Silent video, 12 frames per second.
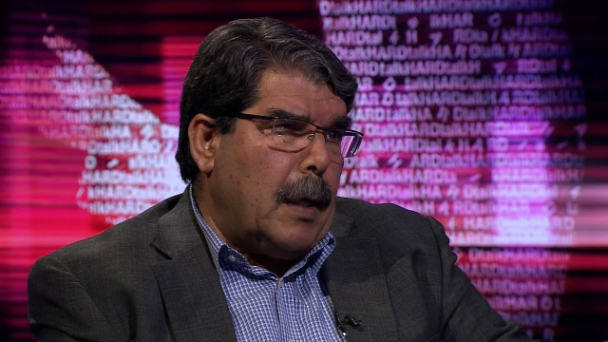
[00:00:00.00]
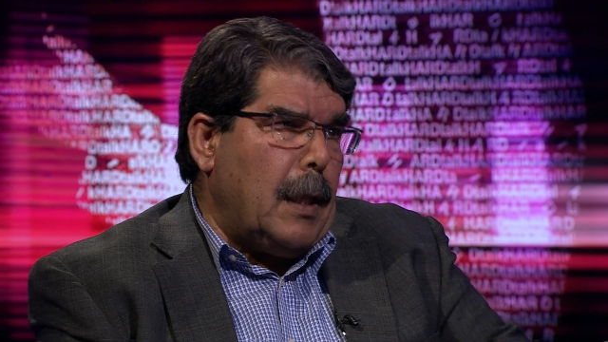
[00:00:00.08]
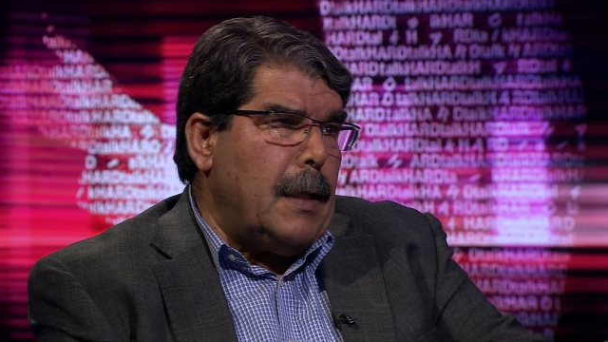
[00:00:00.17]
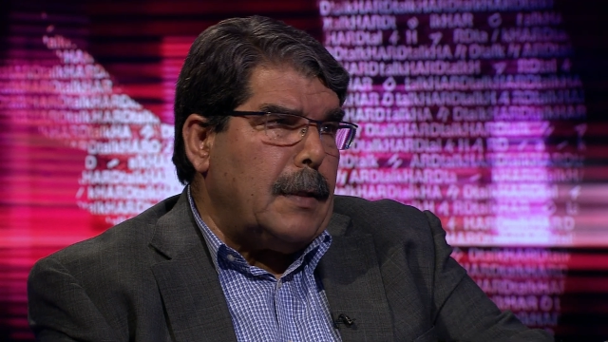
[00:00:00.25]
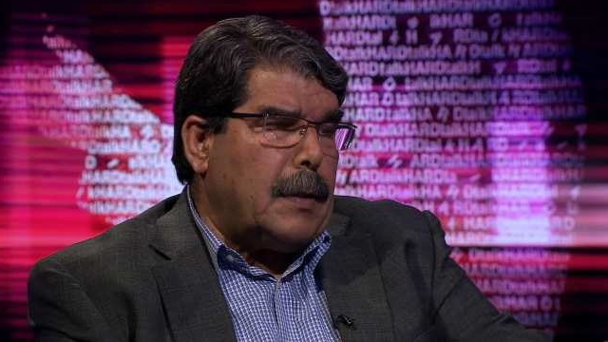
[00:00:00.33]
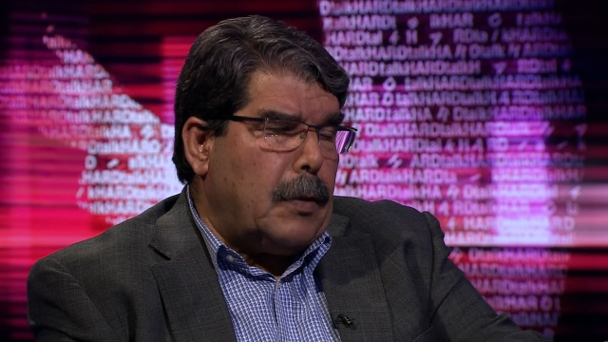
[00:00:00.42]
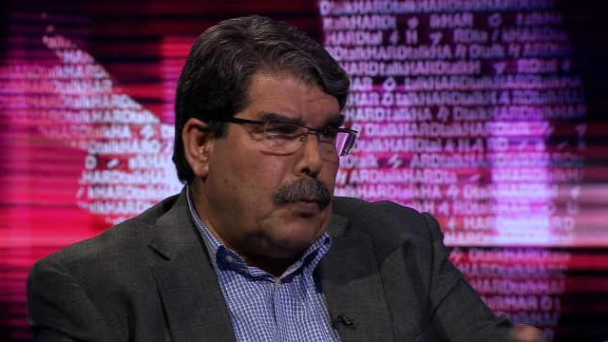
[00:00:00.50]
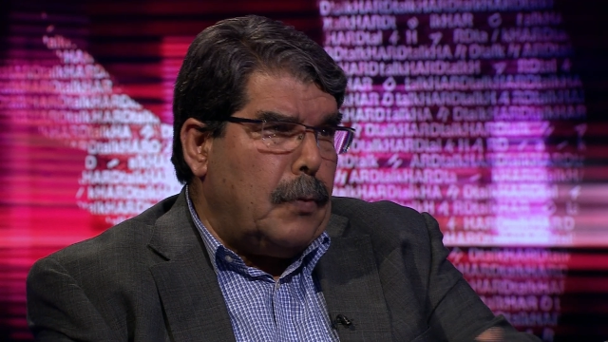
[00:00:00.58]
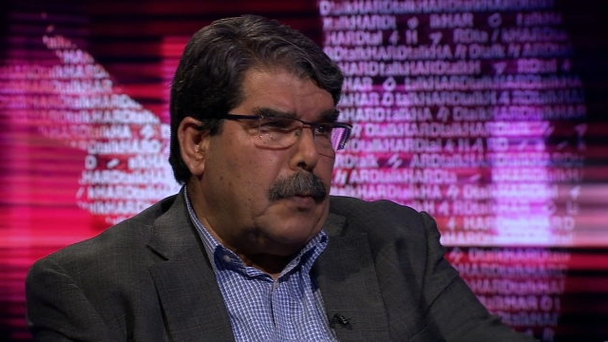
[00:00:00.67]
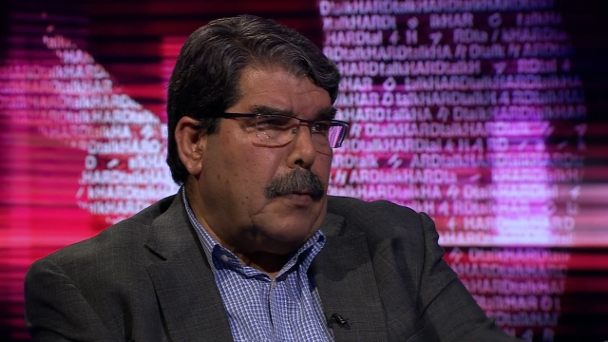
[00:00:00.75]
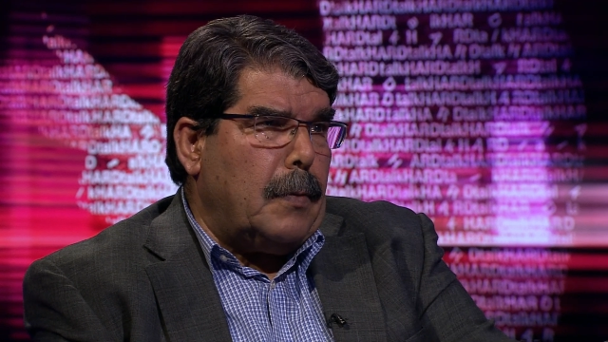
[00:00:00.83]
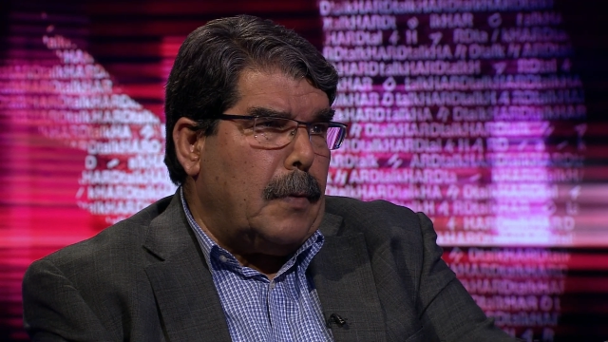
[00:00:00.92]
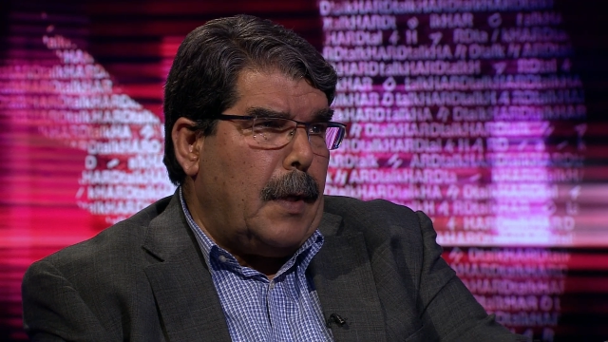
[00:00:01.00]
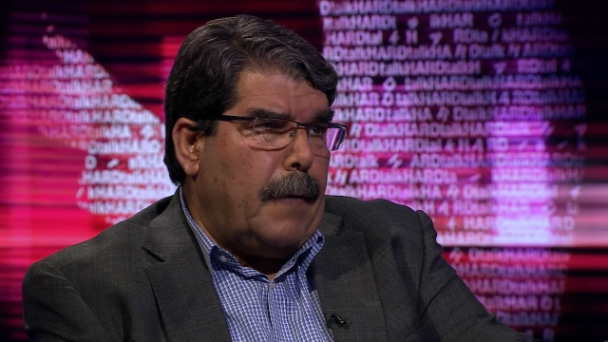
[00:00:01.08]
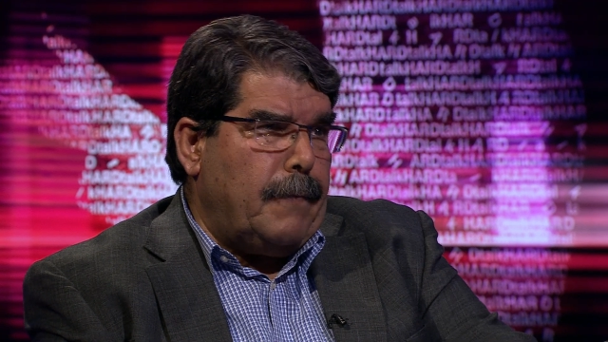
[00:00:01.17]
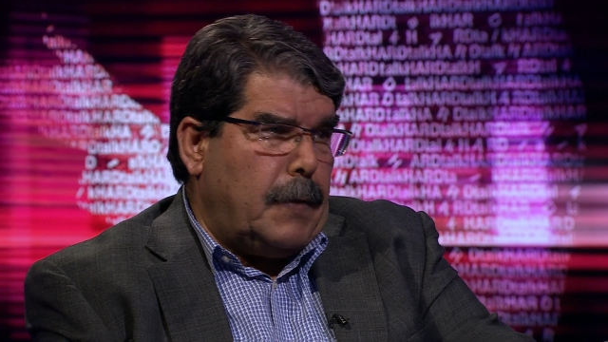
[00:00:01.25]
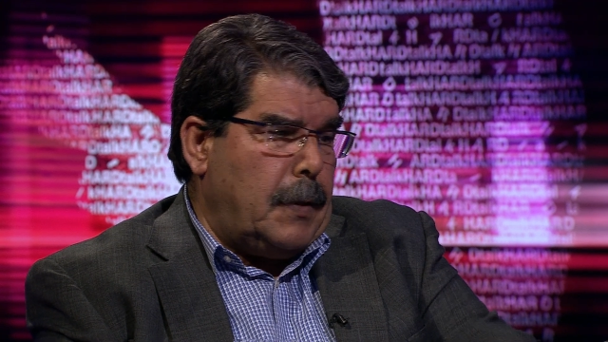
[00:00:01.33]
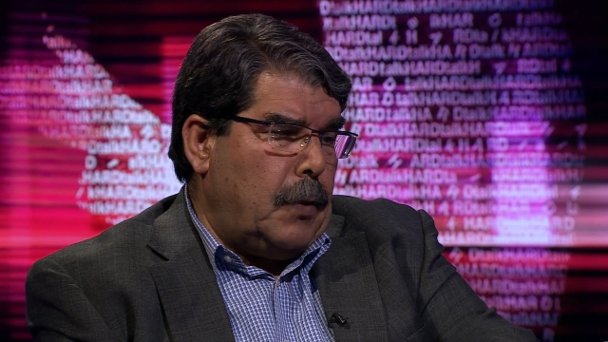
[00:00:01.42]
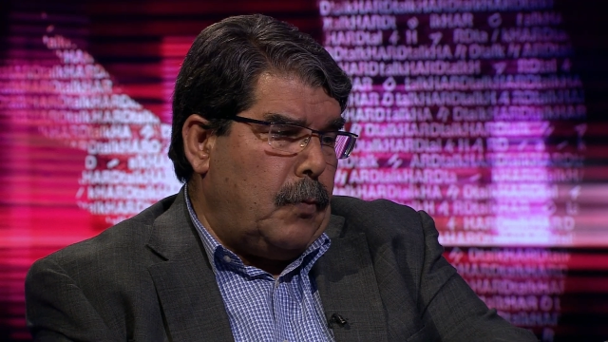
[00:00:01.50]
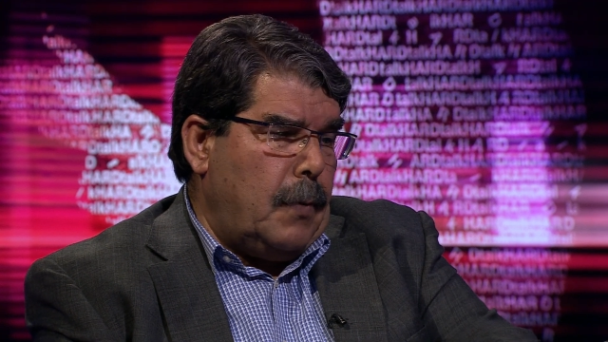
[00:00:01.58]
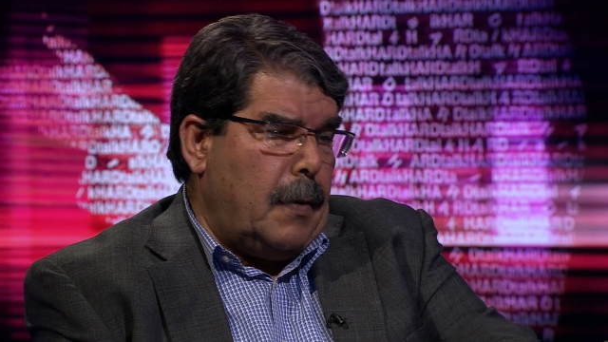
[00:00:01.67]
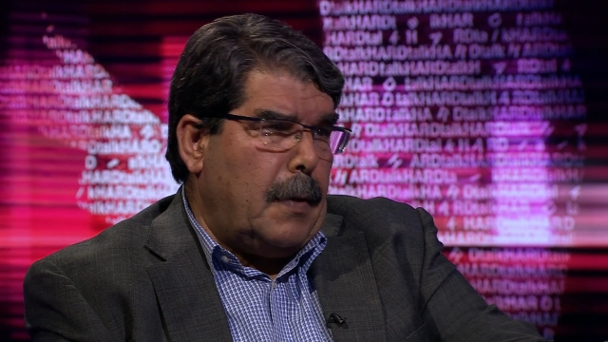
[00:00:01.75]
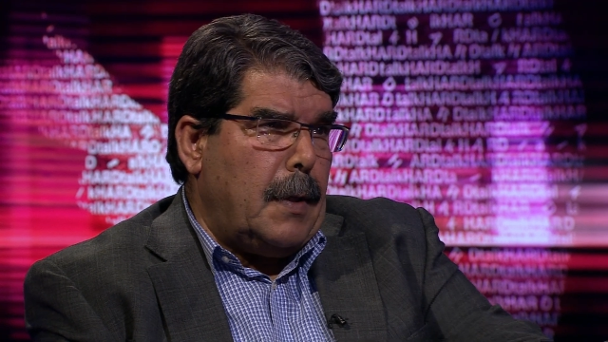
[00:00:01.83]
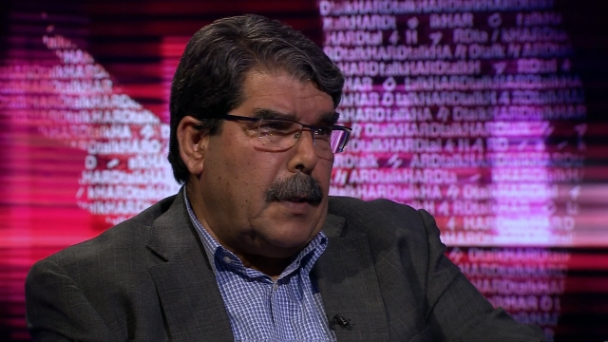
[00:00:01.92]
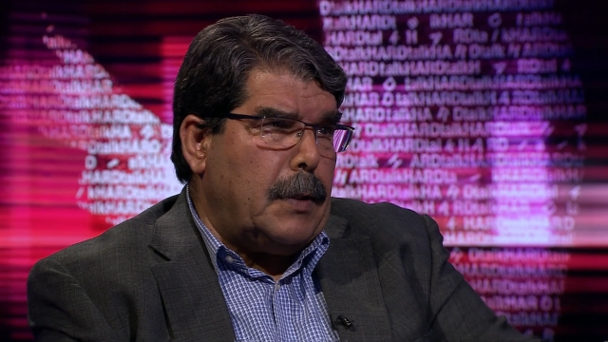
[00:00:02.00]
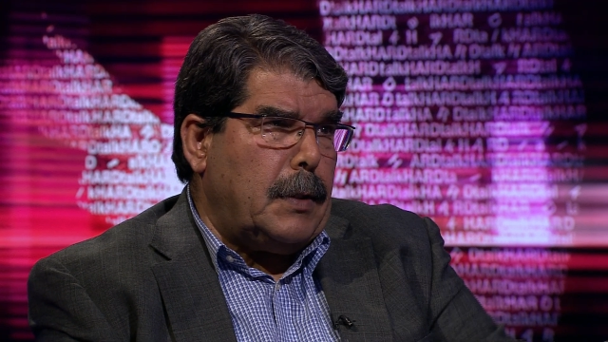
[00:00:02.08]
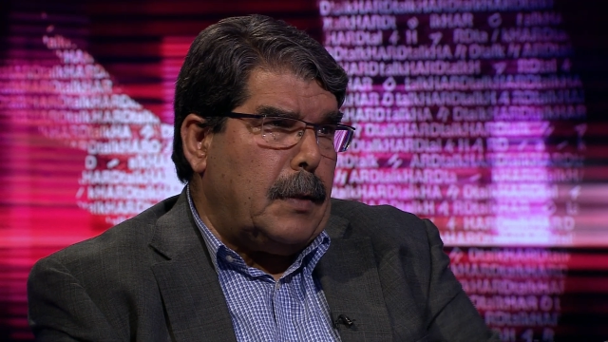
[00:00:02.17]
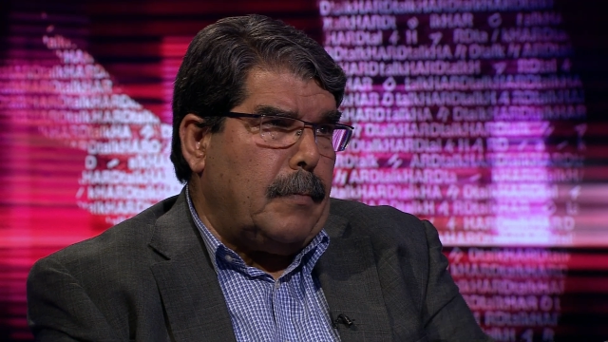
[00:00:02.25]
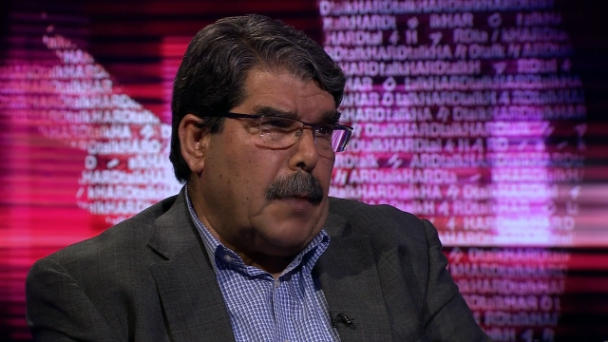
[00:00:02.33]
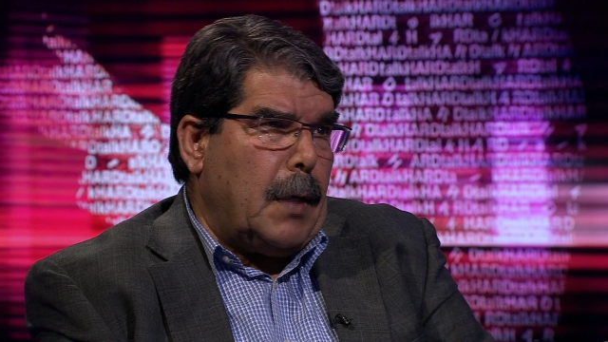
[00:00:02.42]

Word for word: at least to have sit with the regime.